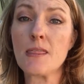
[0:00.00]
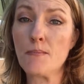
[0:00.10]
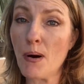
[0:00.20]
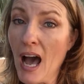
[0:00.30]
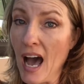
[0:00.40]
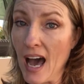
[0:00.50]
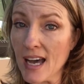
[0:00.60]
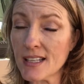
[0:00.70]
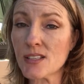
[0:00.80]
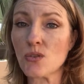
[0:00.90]
the
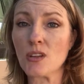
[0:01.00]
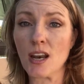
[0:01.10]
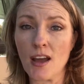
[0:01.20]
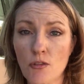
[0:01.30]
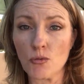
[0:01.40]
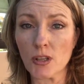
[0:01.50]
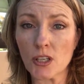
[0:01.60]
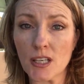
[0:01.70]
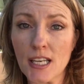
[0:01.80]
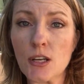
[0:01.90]
pot so that I have a really
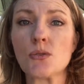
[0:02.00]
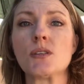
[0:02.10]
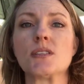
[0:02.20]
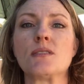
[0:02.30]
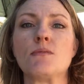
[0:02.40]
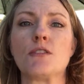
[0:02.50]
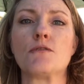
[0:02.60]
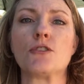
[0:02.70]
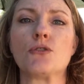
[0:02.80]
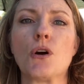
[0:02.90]
good ecosystem there
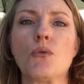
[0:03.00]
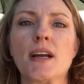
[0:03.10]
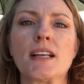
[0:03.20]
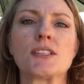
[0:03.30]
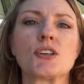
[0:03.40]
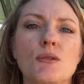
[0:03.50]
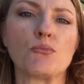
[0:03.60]
for growing. It's gonna